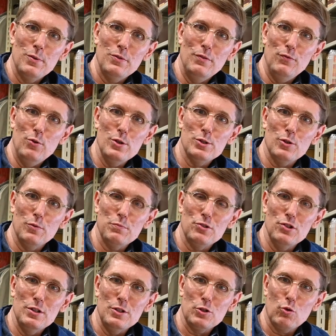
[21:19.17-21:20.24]
the voice
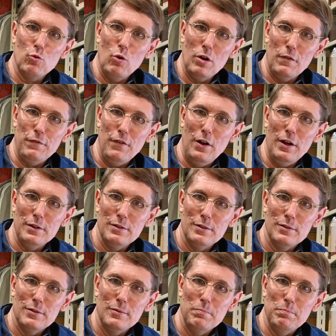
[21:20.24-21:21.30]
option is qualified,
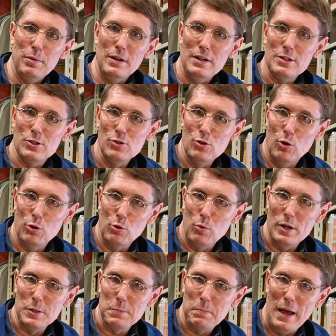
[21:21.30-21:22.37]
but it's not
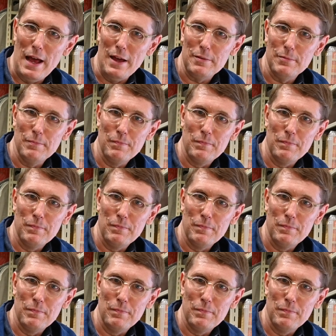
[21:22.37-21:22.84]
always bad.